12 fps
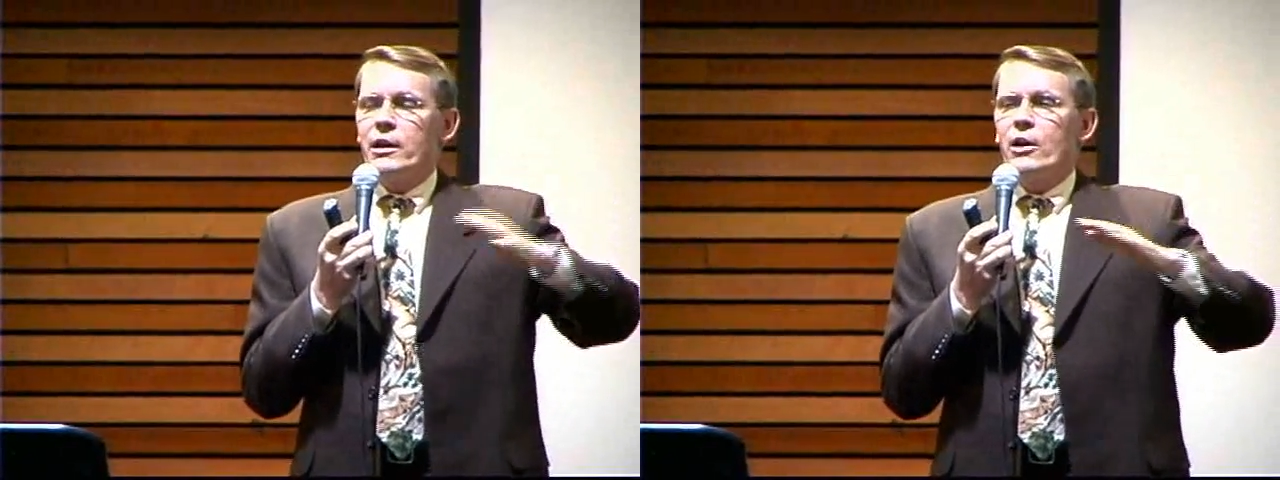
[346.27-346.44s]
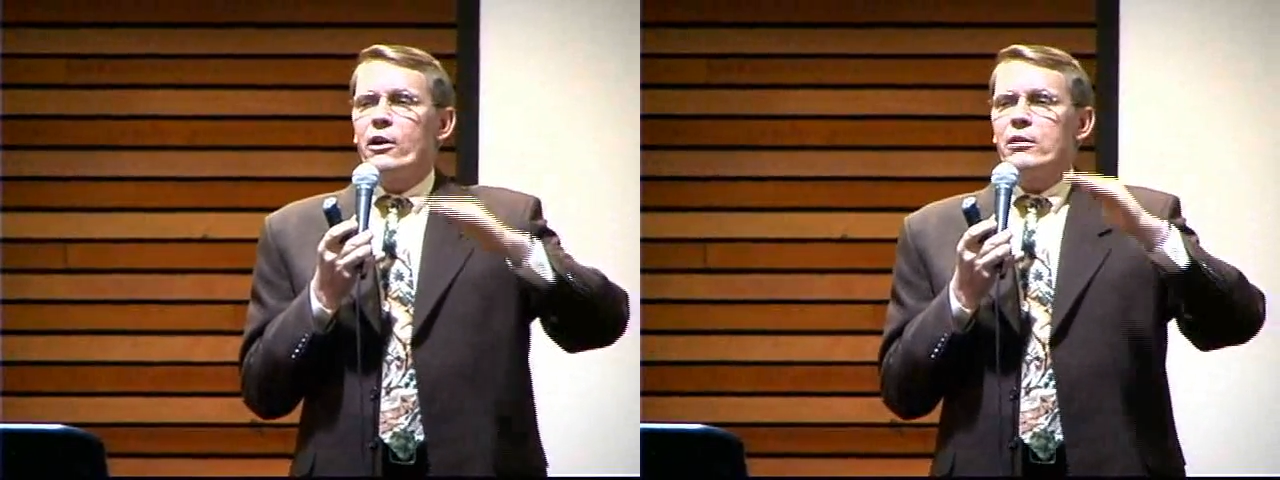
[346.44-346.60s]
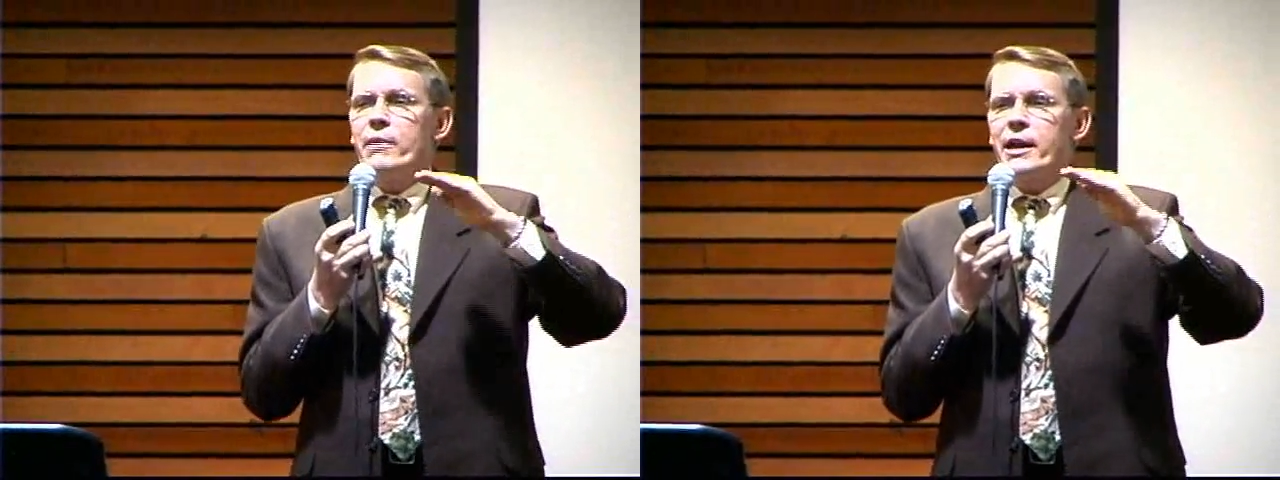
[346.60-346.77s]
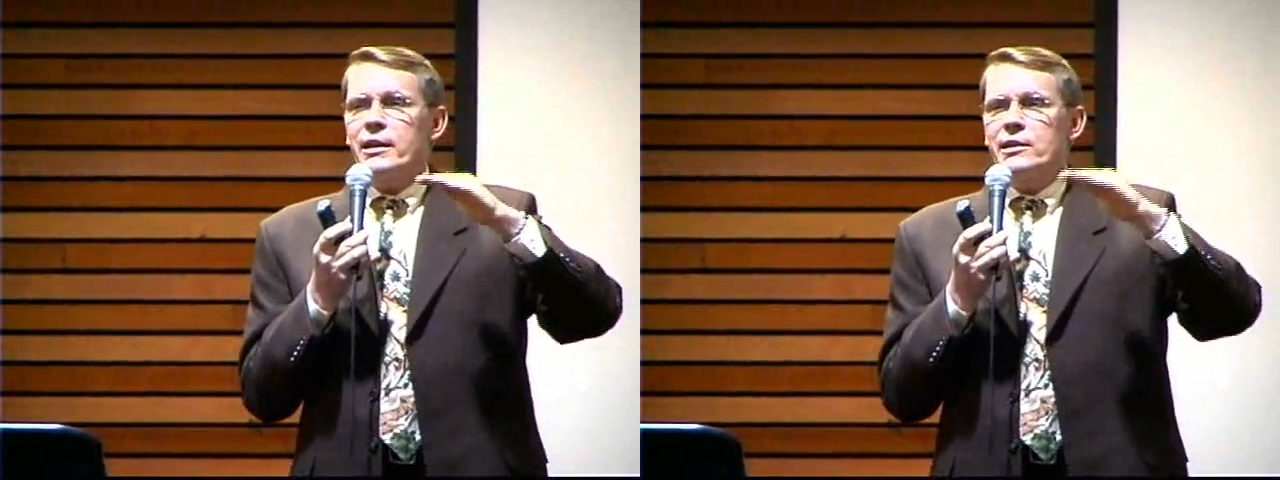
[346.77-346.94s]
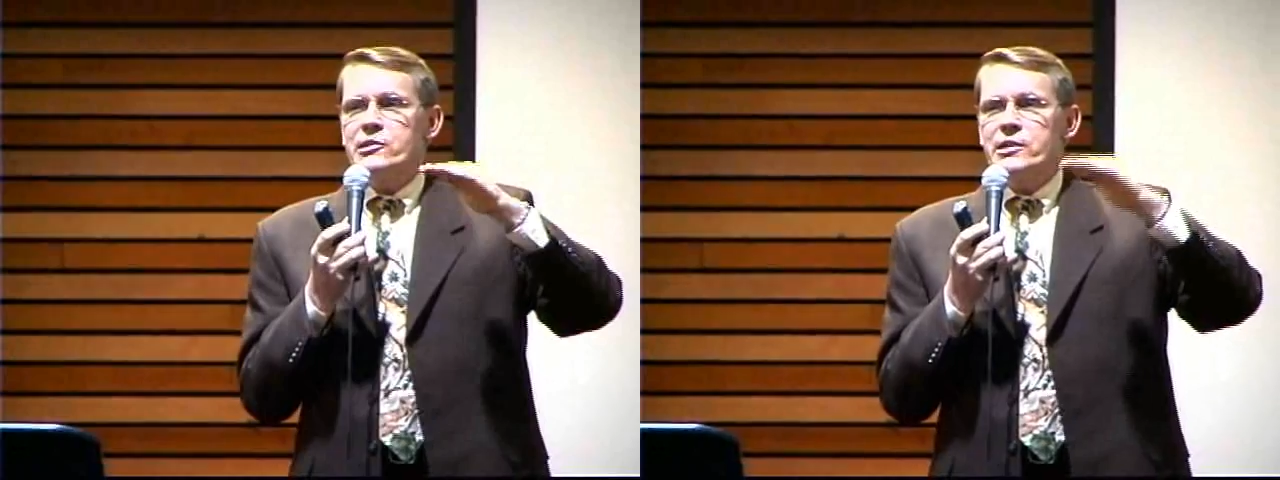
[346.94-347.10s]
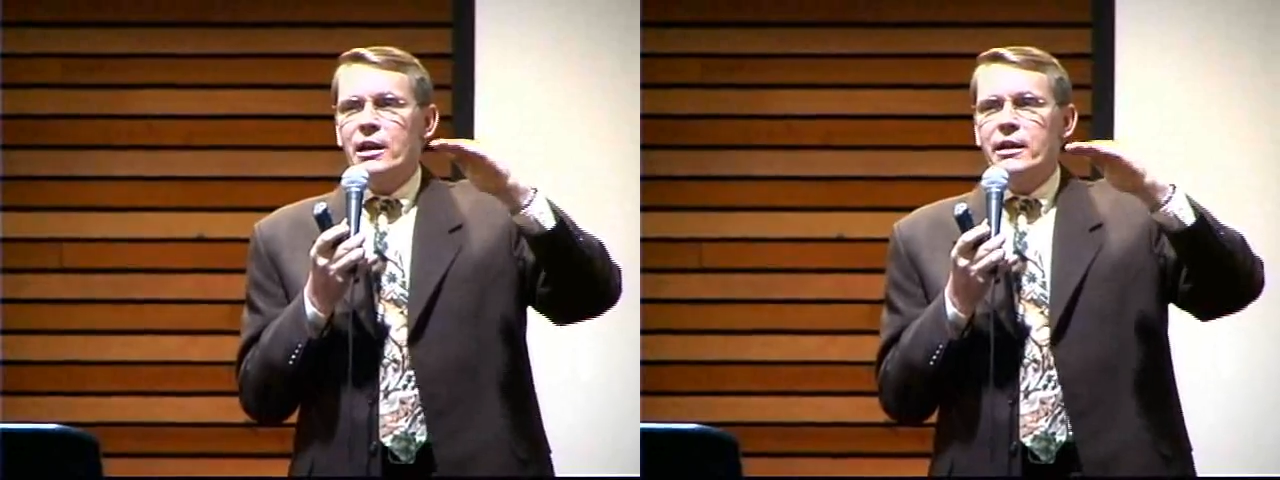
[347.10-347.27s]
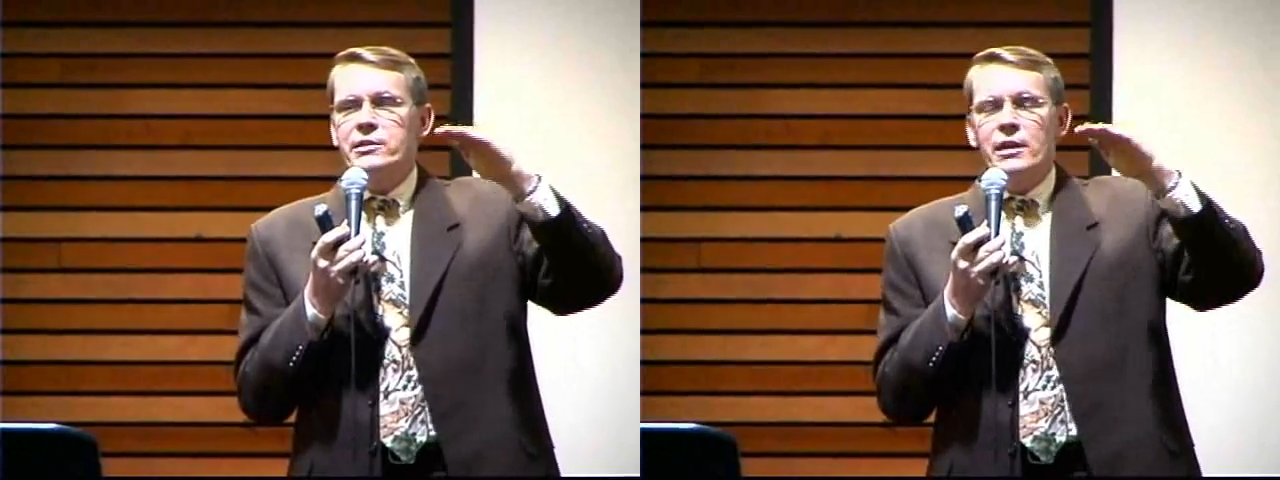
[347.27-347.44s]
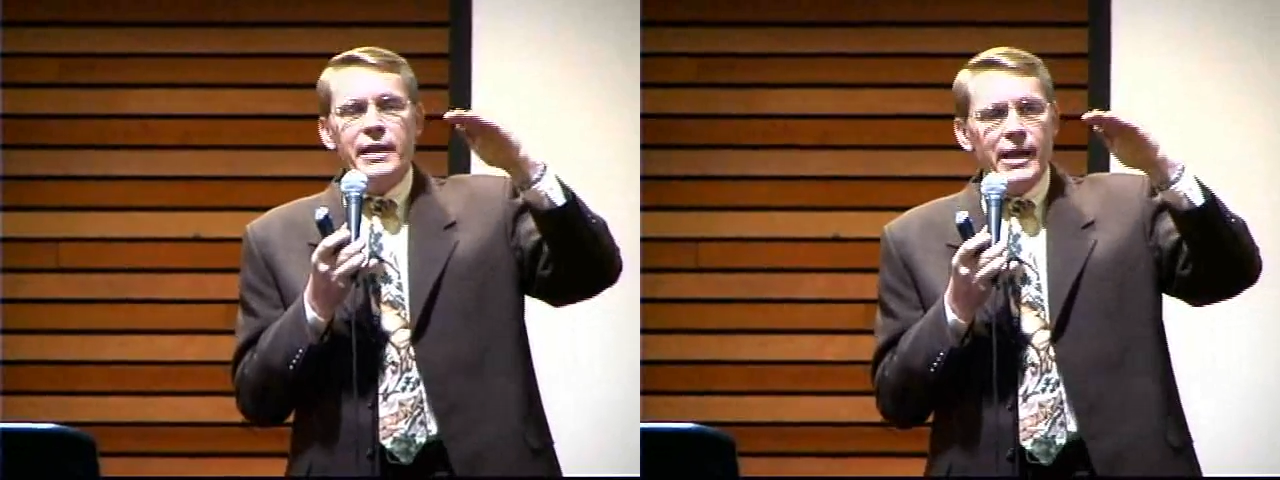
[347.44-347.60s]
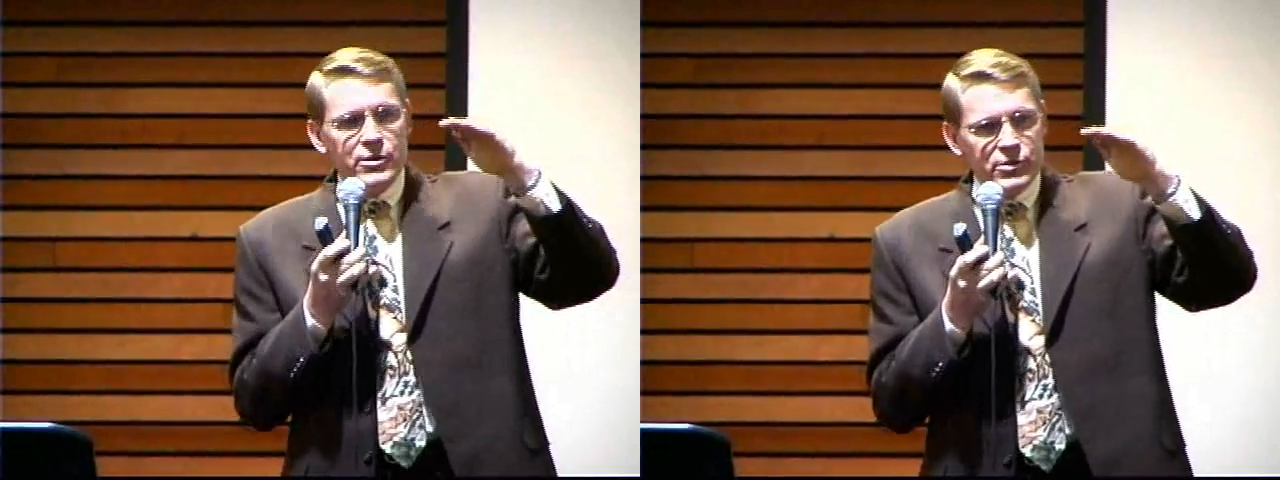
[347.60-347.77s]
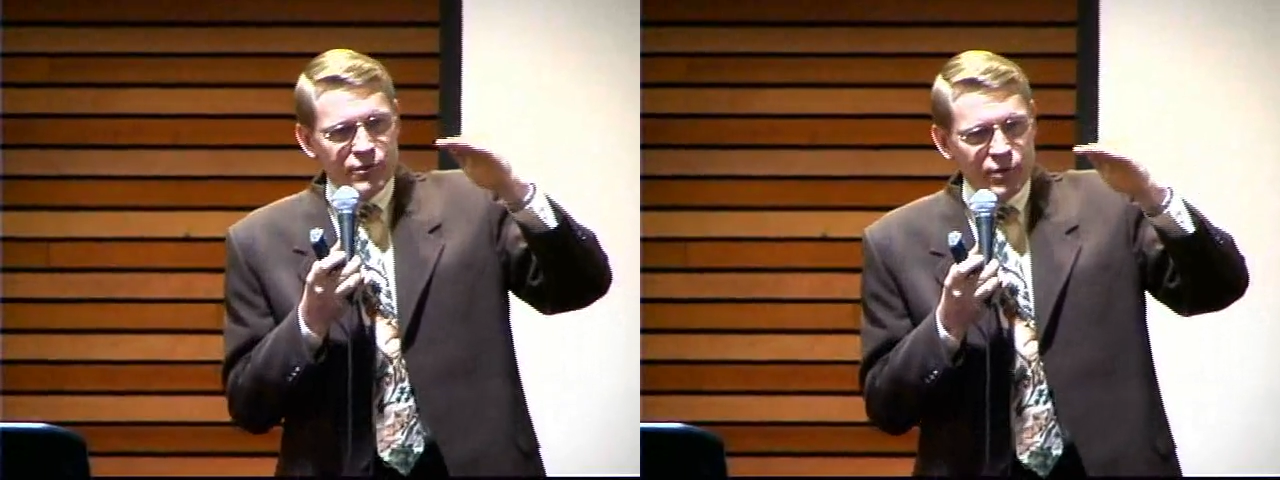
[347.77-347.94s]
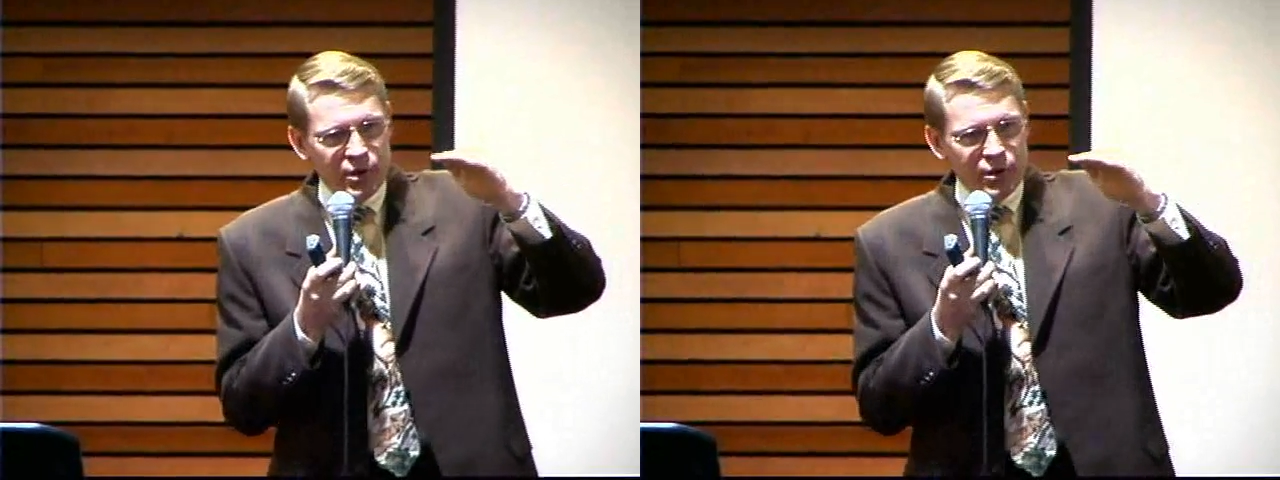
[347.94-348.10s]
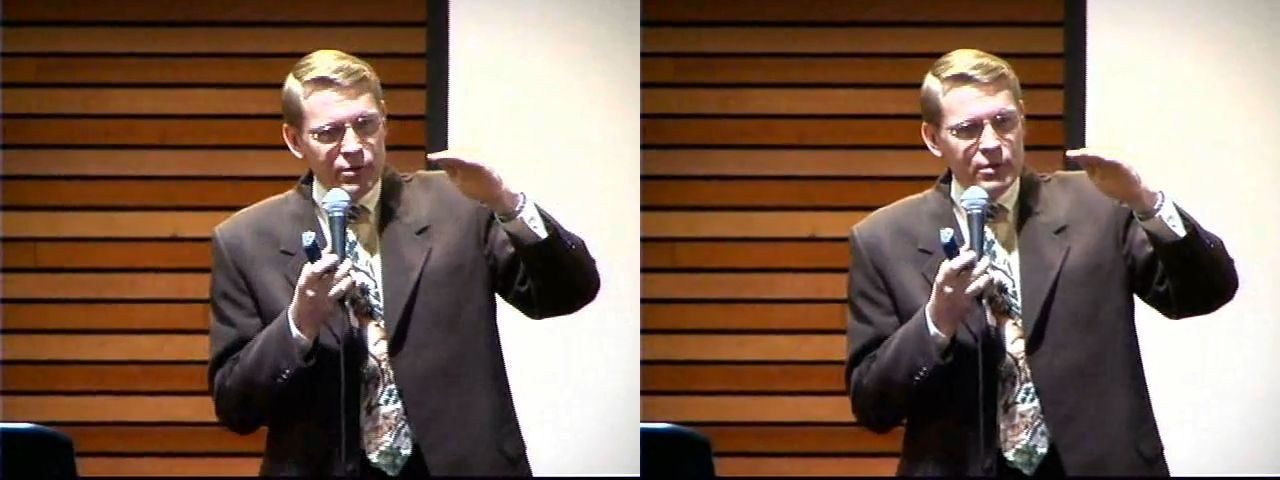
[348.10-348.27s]
it'll automatically settle into layers
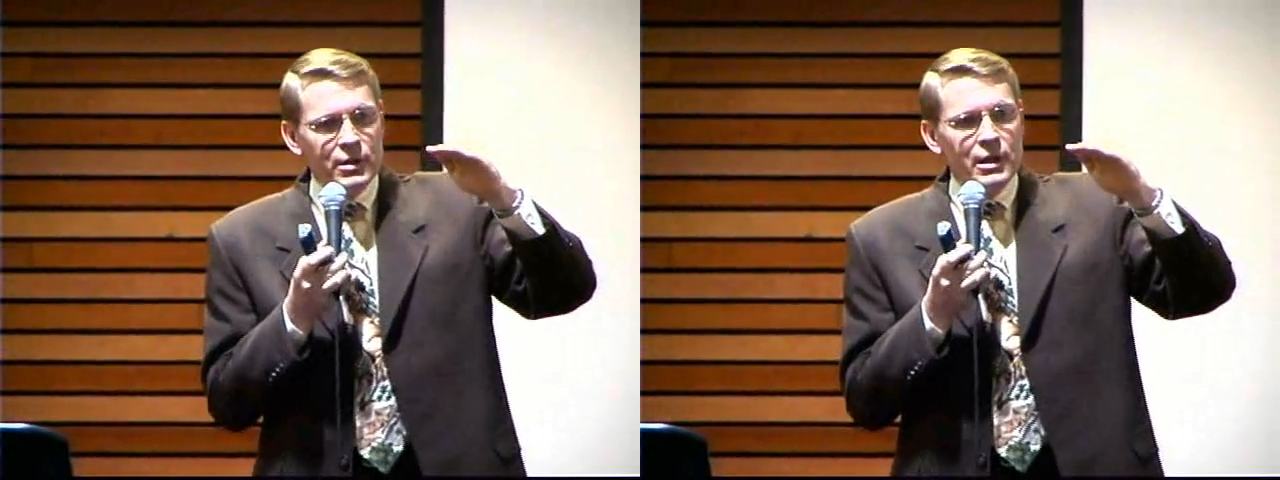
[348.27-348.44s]
for you.